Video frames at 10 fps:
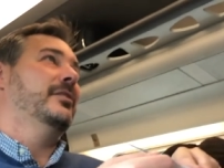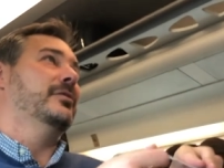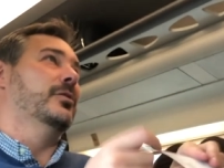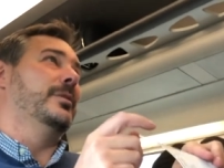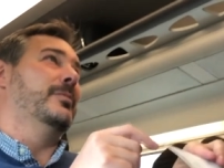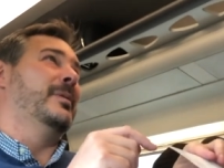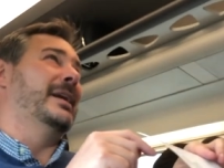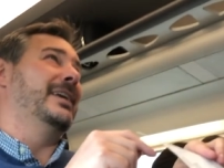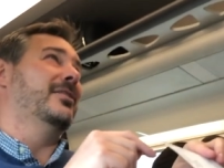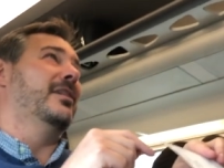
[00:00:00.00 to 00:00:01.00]
So we
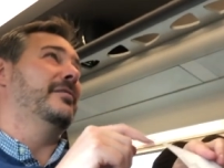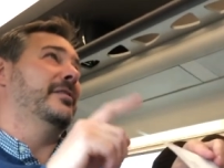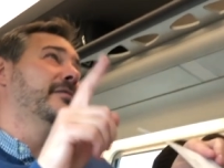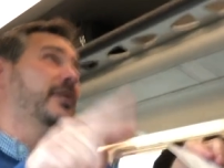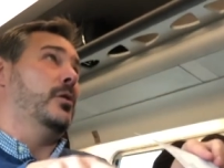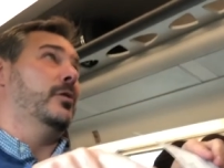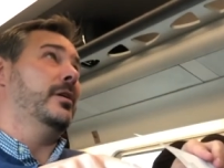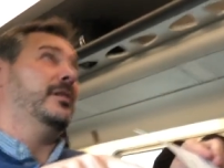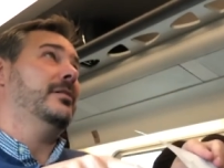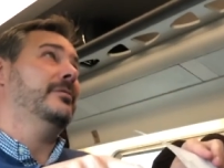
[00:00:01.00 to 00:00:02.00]
want to get off in
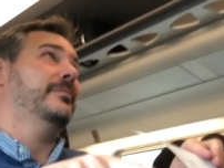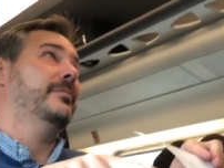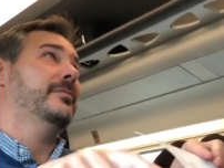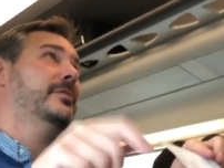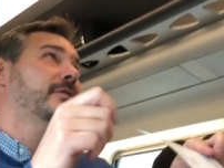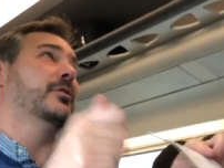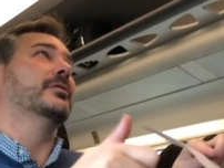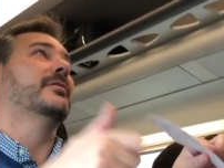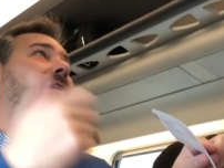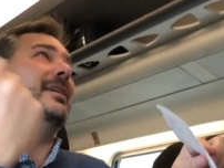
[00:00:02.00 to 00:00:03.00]
Verona to go
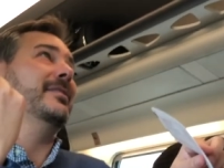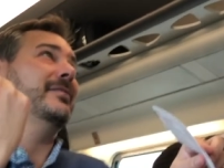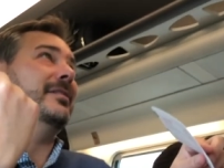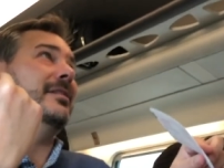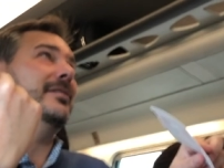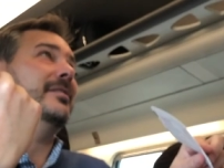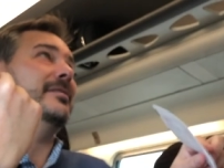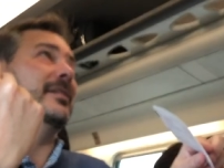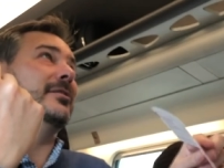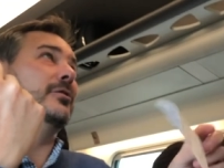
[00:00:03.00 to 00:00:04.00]
to Venezia, Santa